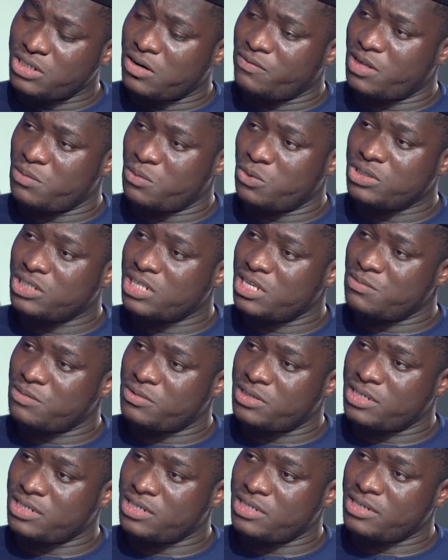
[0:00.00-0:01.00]
of the
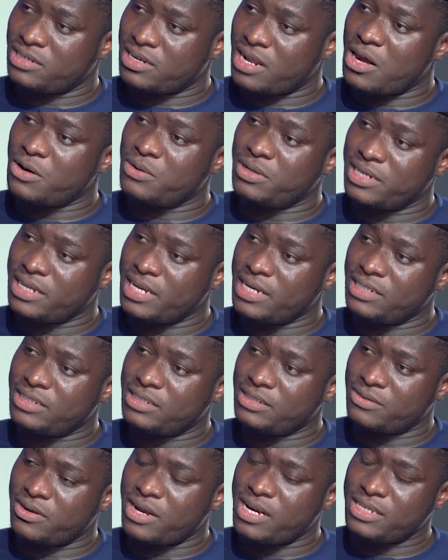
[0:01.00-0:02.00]
Muslims
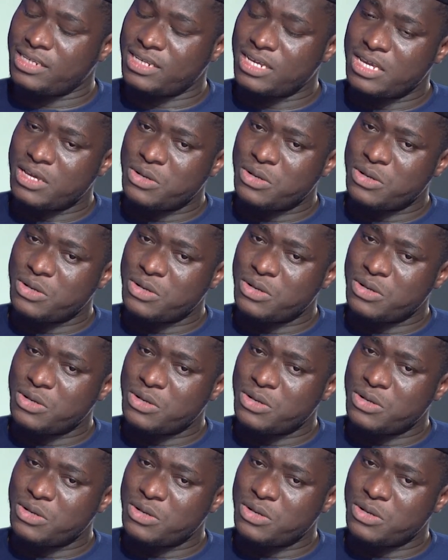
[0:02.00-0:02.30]
nowadays, right?